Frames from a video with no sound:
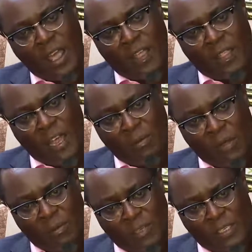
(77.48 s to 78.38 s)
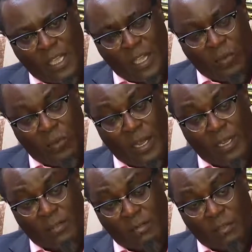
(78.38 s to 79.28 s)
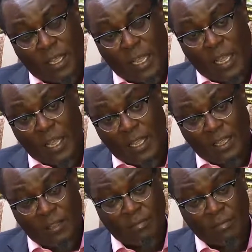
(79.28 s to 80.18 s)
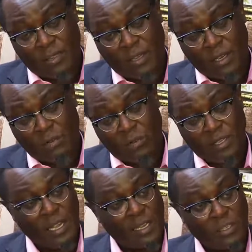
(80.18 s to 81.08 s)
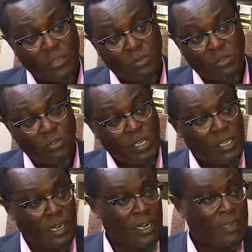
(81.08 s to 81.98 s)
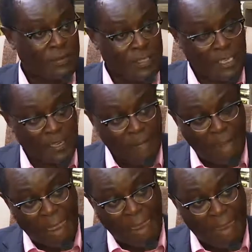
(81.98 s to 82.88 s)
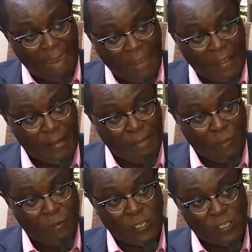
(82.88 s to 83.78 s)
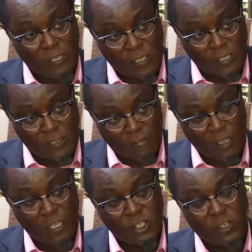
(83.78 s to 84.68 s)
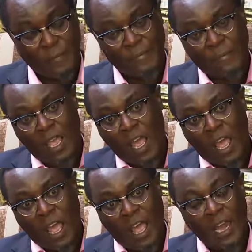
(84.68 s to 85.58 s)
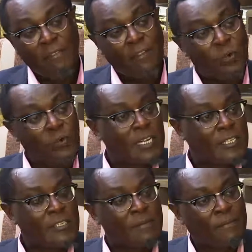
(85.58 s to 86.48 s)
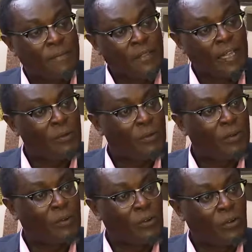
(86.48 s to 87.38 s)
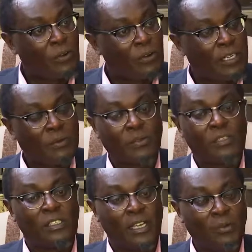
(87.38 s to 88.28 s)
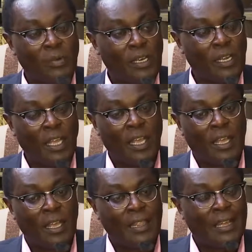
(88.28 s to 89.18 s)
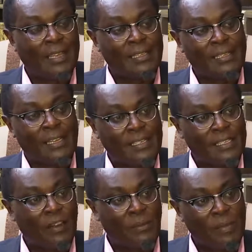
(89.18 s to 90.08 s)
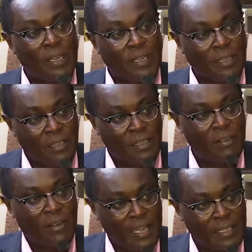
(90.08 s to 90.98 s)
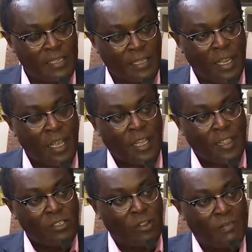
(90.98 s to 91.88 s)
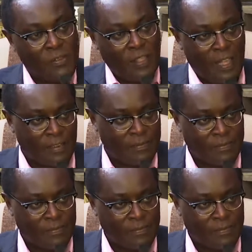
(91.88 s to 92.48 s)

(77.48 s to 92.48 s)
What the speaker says: then we will say, well, it was done to trick Raila Odinga. It can be used as a justification. And if it works, then we will conclude it was genuine and the country has now been united. The reason I'm saying that